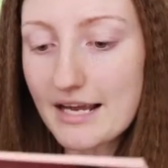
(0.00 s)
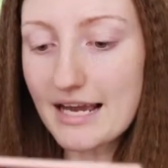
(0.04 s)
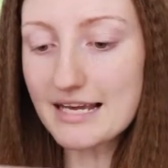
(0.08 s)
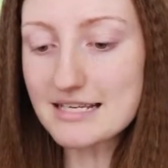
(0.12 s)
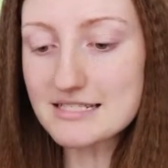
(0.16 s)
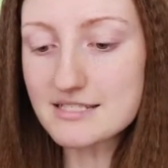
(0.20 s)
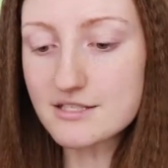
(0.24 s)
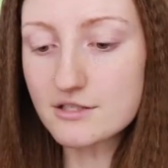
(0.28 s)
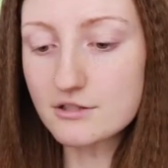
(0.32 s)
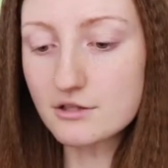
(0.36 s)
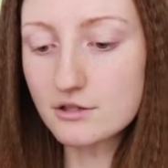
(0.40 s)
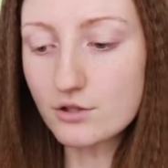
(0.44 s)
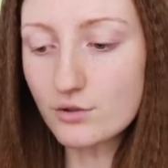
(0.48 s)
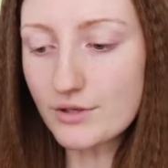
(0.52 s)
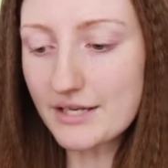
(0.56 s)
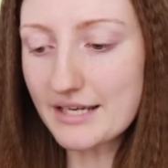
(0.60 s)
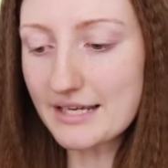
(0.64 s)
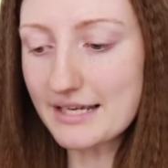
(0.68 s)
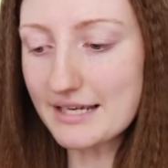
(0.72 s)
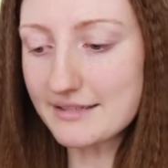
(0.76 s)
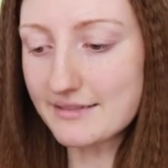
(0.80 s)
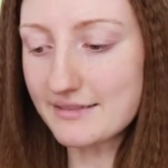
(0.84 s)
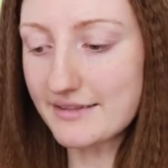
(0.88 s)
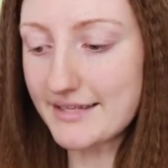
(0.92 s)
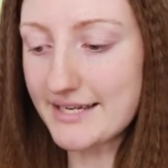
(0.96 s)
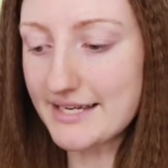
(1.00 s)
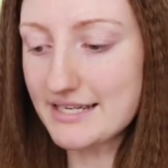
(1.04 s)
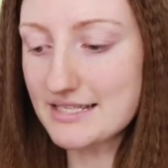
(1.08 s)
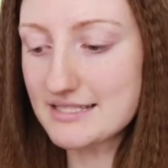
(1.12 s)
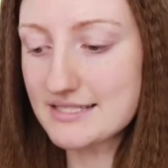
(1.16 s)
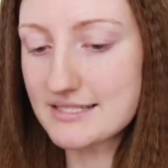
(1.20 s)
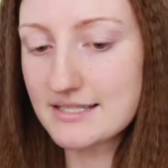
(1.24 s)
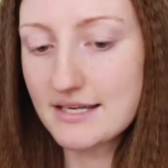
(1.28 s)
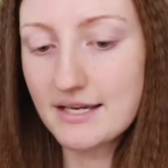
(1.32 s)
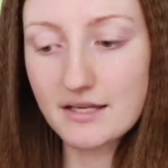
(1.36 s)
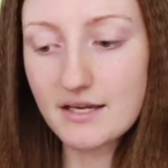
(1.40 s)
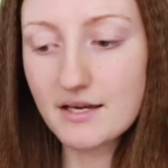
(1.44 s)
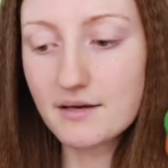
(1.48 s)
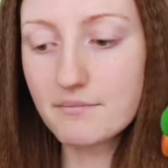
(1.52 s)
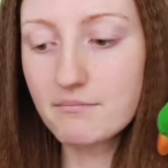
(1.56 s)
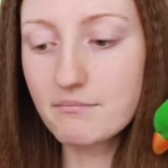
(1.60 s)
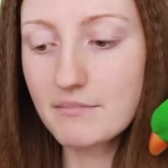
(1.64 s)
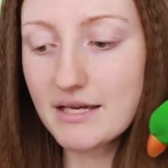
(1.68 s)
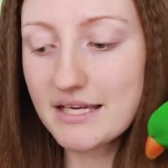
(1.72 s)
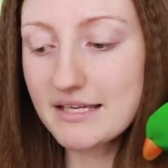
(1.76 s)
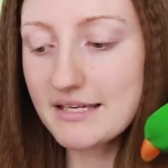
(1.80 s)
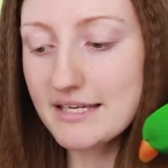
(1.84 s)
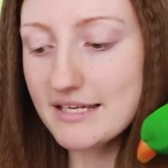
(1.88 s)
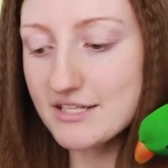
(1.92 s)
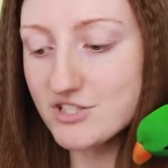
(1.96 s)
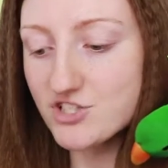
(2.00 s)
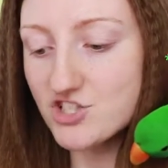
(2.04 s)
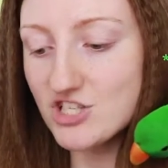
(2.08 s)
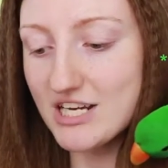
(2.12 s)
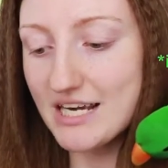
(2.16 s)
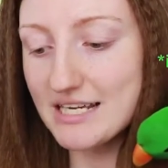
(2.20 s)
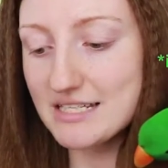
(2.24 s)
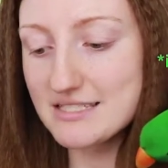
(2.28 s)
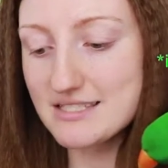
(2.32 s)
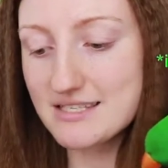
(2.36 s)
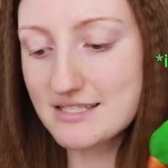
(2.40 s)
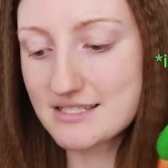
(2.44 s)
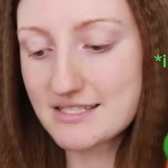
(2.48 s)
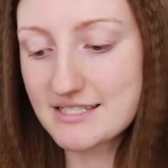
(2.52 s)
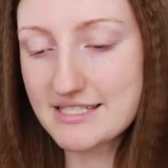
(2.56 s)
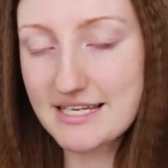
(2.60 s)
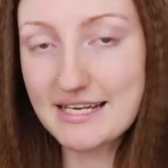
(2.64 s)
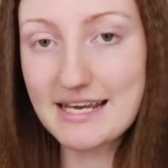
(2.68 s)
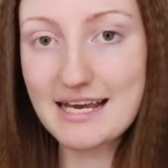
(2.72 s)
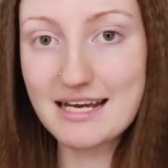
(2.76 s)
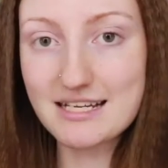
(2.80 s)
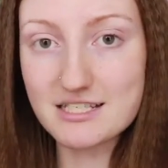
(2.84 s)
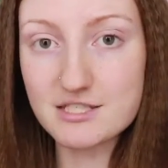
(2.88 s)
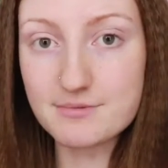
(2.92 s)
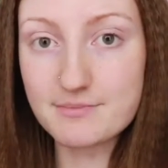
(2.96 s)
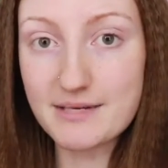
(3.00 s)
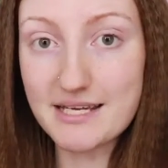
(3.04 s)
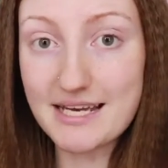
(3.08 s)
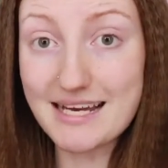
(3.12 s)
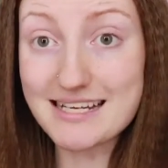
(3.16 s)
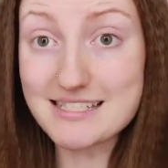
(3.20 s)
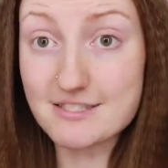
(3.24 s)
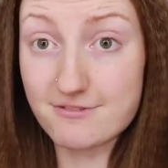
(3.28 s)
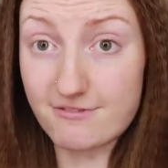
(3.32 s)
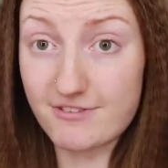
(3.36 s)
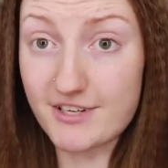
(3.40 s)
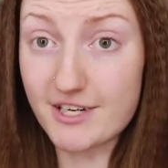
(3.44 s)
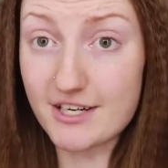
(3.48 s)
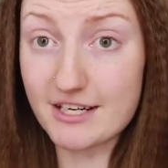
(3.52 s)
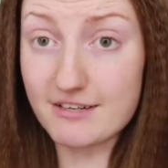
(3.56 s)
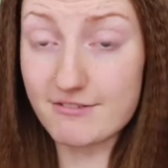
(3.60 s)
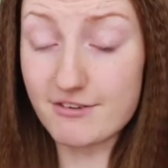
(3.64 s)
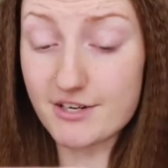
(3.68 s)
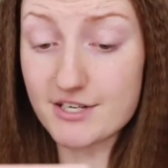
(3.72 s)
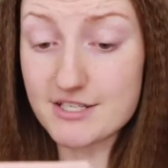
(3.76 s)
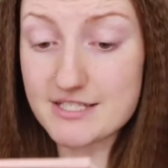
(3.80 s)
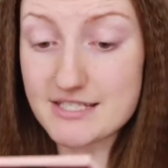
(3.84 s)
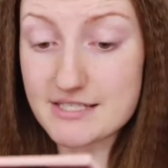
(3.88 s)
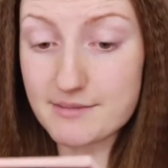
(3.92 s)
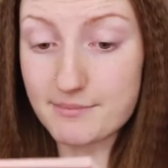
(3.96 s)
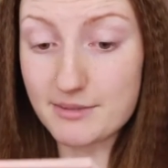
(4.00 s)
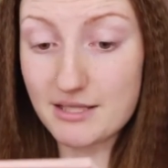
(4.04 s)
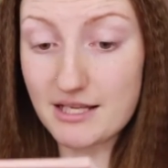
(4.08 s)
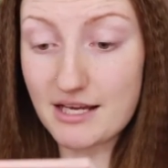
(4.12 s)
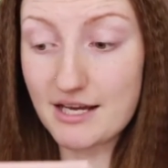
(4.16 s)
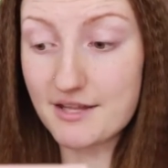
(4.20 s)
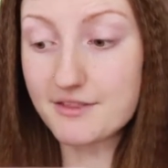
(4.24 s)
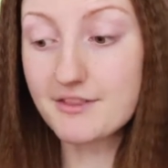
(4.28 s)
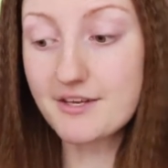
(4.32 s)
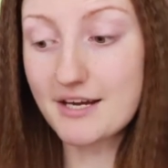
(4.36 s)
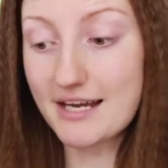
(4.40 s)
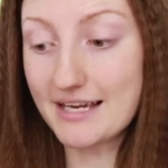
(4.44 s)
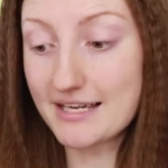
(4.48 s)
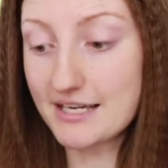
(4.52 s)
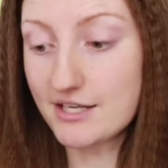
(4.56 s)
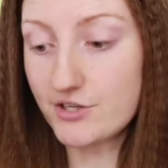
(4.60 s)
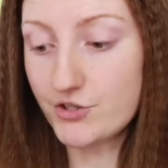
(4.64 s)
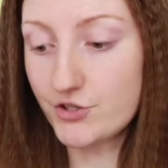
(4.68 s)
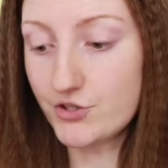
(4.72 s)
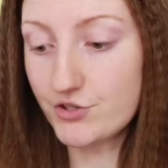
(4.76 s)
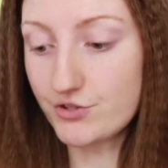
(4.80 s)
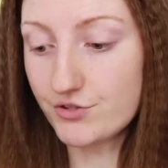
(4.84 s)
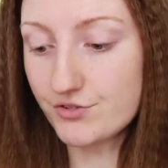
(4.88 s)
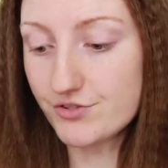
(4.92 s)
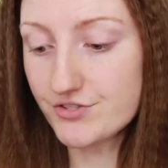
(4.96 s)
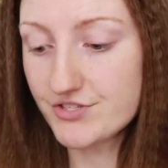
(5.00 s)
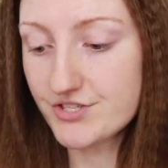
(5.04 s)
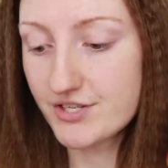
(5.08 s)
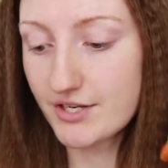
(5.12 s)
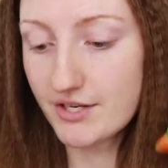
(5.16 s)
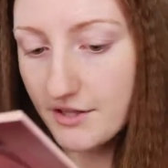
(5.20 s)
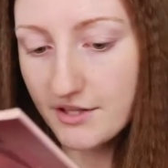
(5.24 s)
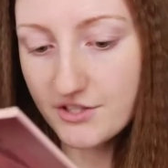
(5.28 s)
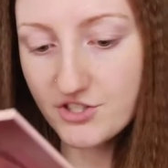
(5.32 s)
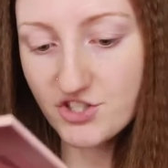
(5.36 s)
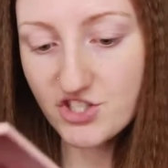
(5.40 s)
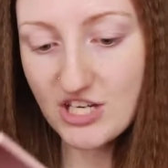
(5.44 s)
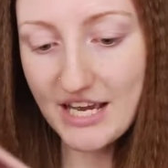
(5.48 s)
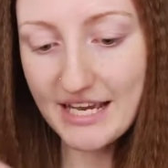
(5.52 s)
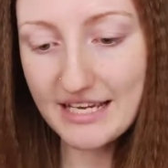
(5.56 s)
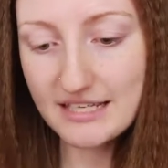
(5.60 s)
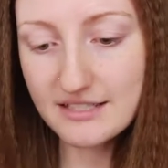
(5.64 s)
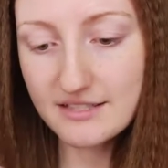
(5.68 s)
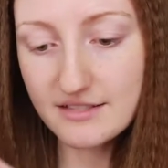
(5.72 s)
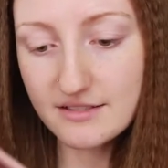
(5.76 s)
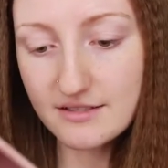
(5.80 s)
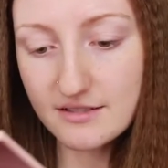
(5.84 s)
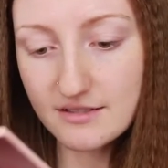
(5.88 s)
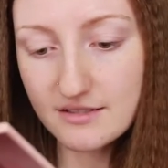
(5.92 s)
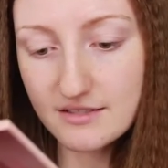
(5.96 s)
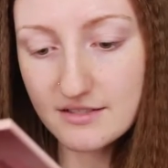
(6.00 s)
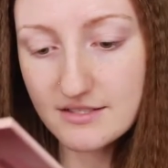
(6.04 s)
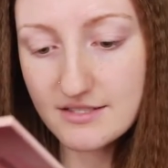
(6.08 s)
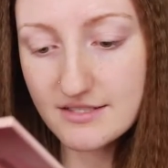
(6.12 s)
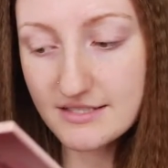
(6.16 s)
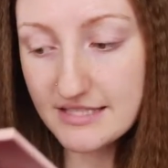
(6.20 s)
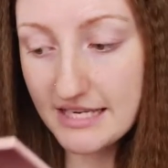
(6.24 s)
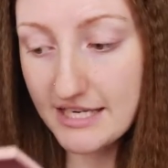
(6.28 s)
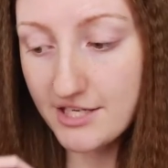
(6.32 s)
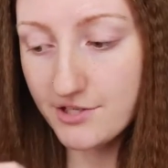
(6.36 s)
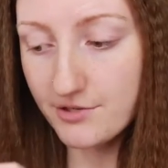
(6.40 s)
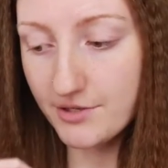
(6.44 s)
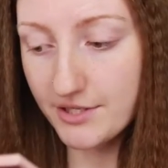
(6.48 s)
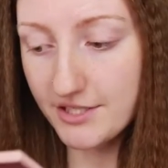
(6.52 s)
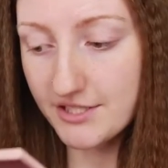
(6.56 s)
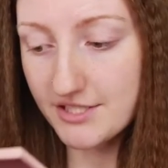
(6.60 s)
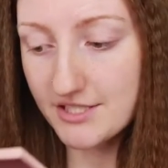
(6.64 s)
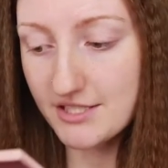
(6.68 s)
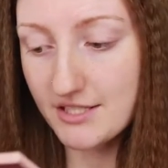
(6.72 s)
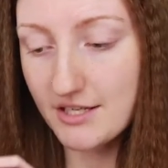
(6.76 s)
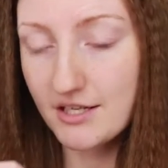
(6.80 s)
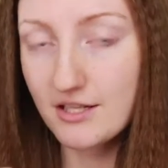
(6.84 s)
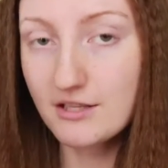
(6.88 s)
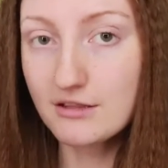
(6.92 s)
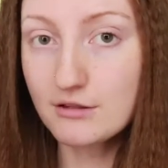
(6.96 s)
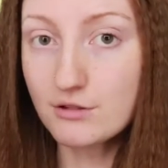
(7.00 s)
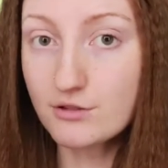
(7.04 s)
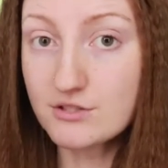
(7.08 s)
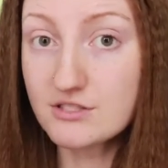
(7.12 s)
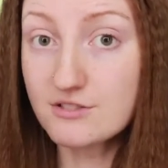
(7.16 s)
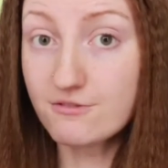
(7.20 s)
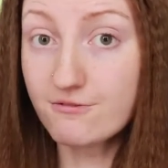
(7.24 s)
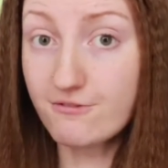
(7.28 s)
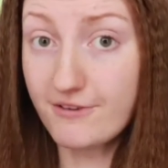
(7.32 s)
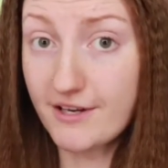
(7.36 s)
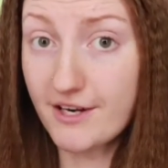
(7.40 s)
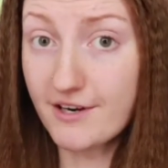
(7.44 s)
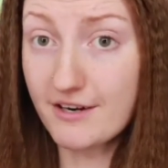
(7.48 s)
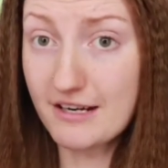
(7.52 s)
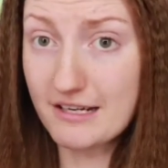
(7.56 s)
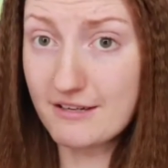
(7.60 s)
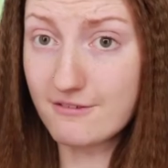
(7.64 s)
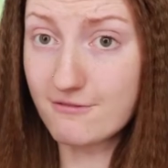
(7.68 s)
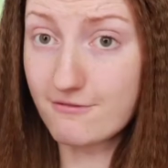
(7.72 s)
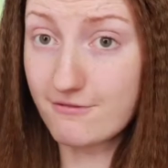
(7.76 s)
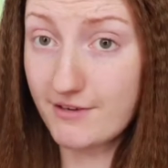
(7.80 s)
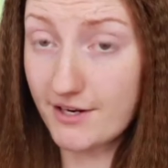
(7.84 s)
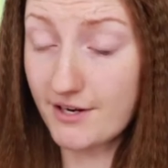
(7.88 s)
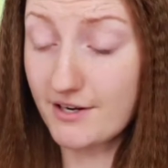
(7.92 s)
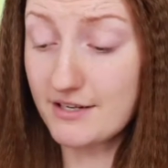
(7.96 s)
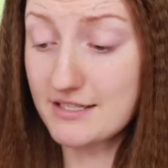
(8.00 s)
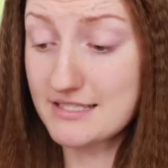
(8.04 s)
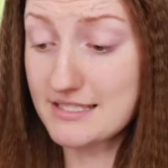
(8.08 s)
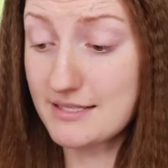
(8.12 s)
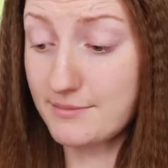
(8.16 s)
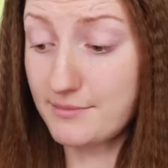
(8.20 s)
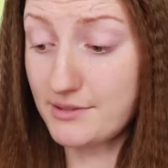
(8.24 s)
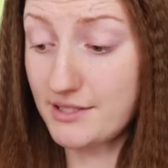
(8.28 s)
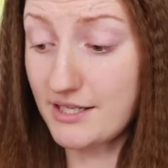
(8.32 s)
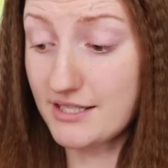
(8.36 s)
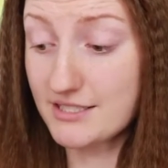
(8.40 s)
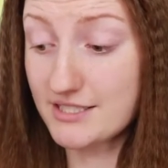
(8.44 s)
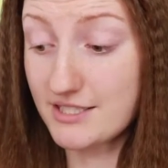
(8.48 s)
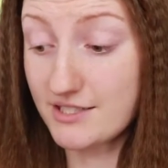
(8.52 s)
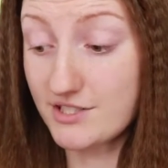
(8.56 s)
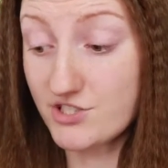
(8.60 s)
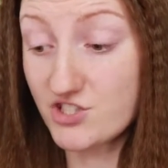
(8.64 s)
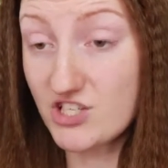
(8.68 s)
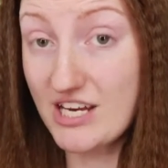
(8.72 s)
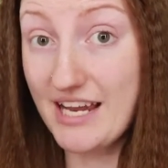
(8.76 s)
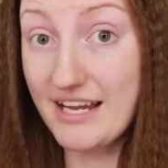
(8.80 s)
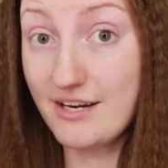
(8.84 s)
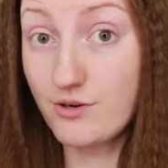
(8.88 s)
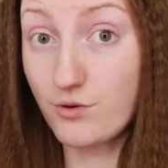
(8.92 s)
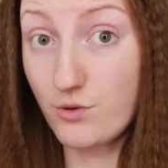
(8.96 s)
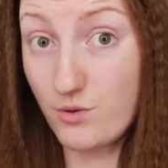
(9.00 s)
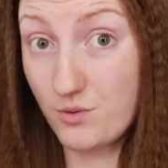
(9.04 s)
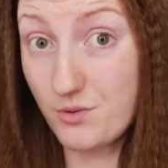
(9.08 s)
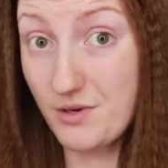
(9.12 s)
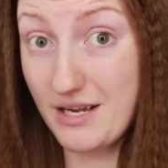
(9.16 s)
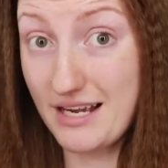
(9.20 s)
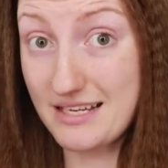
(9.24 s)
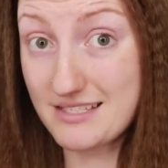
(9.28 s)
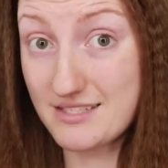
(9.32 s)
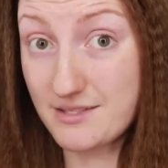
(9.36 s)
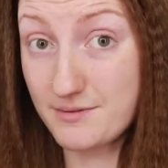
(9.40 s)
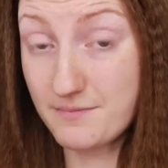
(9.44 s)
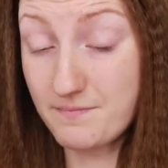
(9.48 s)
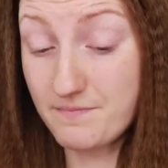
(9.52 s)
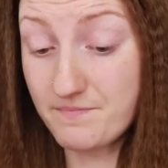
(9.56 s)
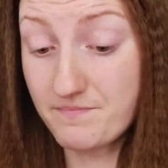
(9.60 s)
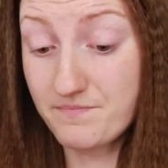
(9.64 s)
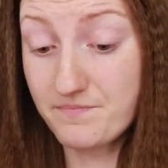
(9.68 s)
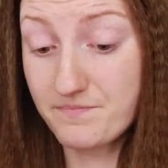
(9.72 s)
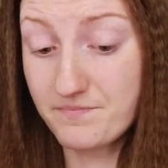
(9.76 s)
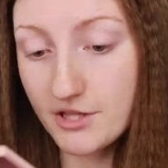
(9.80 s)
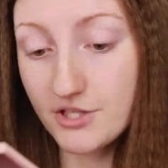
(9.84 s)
Okay, so looking at these, the immediate shades that stick out to me as very, very similar that I can use, the shade Secret looks very, very similar to the shade Orgasm.